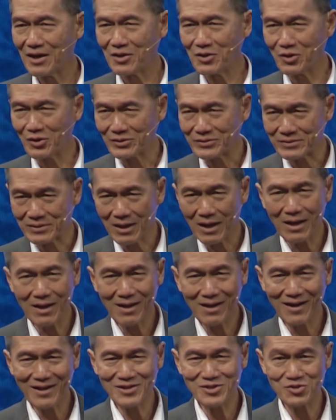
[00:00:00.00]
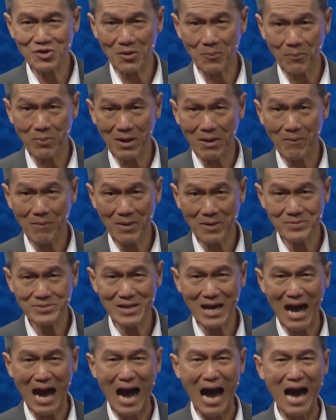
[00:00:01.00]
Your trials, your problems
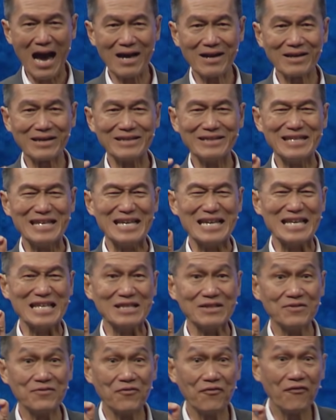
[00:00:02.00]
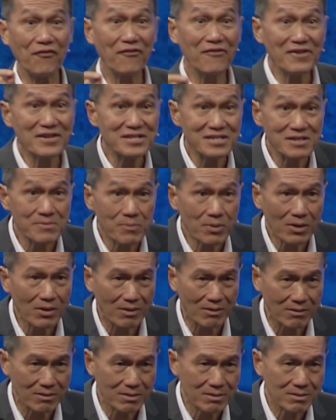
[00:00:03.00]
are the
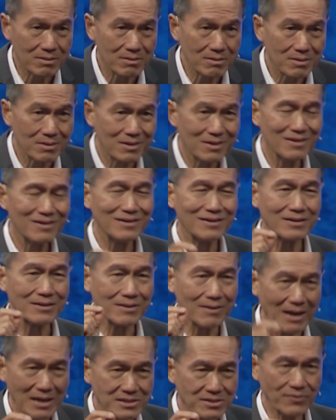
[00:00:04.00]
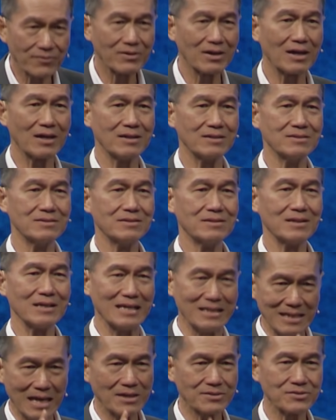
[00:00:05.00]
invisible grace of God
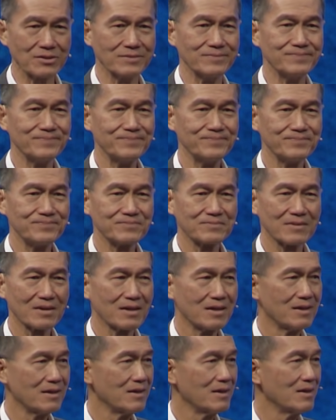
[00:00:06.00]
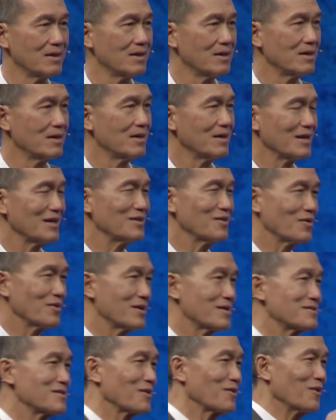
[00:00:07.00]
in action. You know,
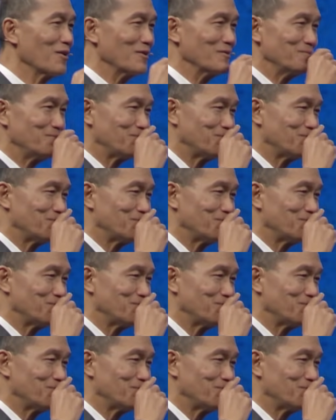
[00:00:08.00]
years ago,